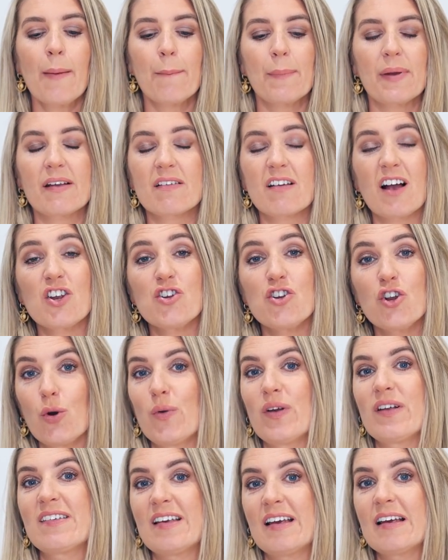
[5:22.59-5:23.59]
because I know
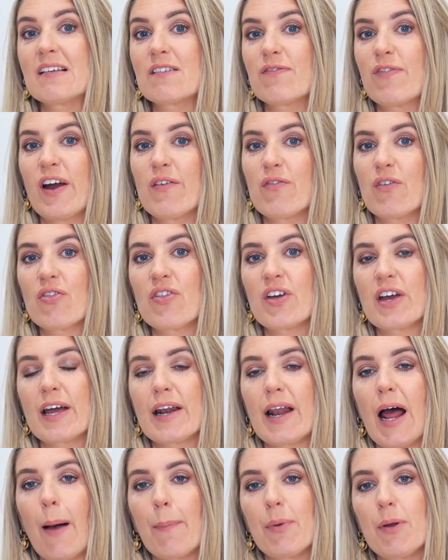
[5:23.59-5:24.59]
it's his favorite thing
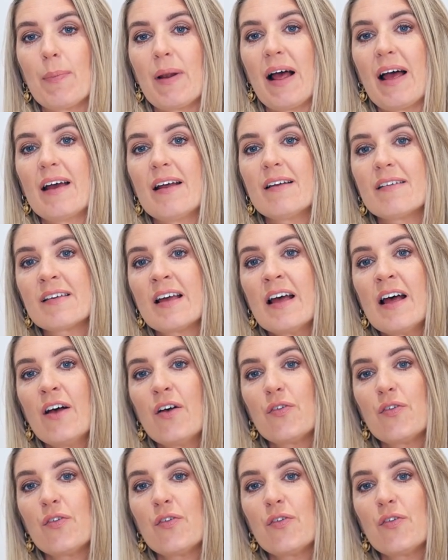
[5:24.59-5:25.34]
in Happy Place.